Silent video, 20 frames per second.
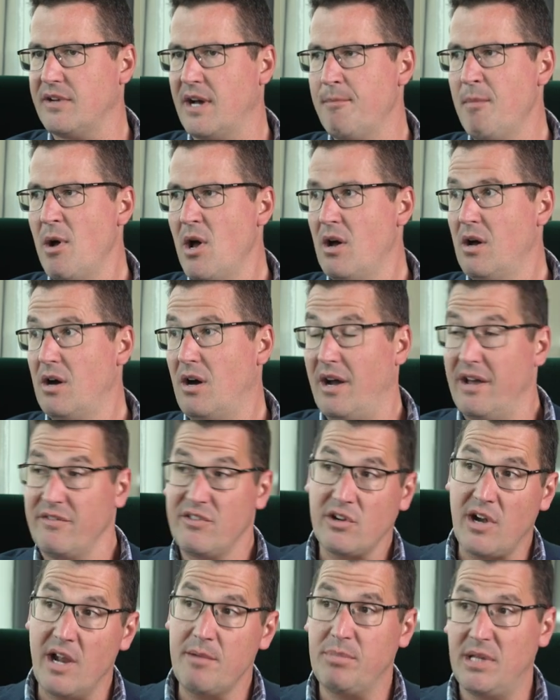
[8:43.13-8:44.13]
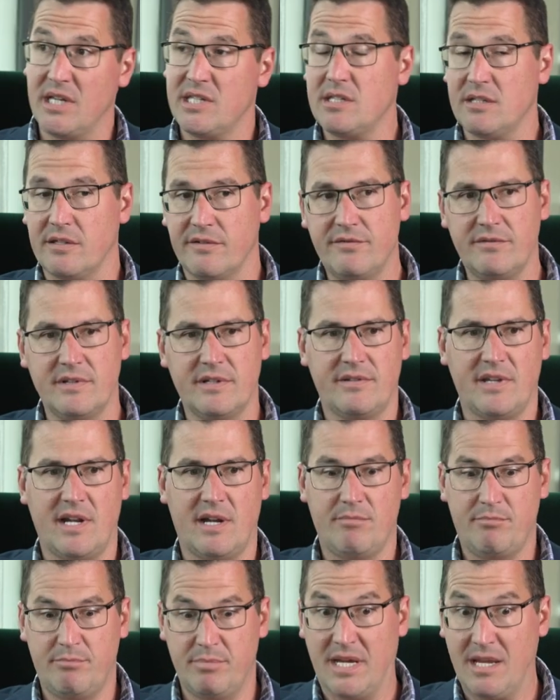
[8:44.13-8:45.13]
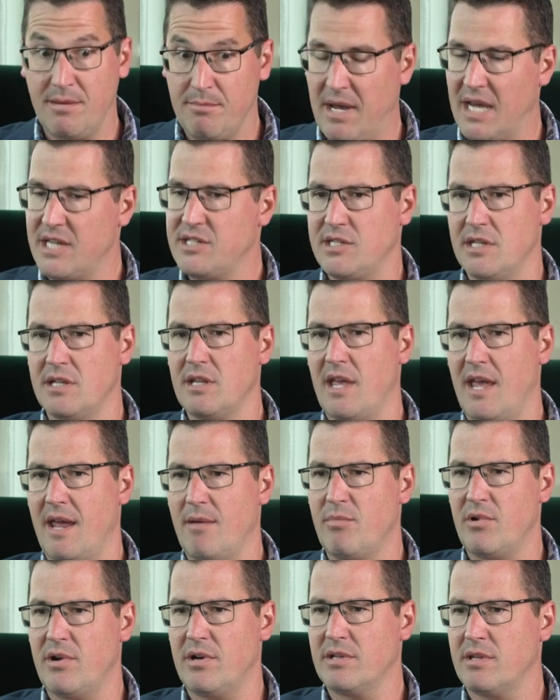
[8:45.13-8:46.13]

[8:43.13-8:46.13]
Um, I have the great blessing of, of, you know being based in Canberra,